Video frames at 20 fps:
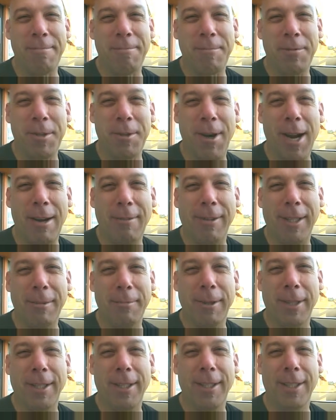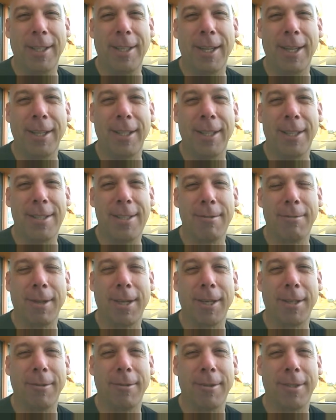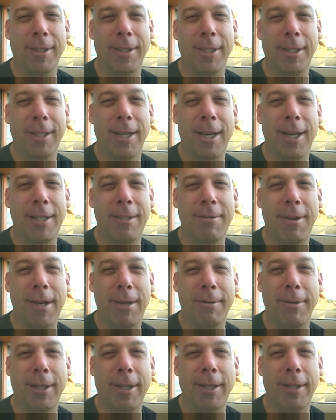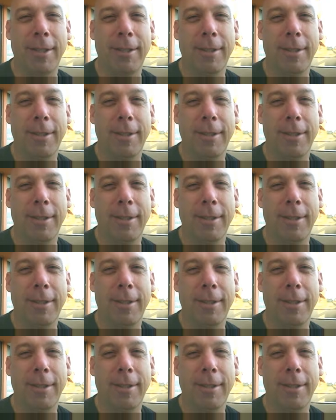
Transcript: traveling, but they seemed like a really nice family.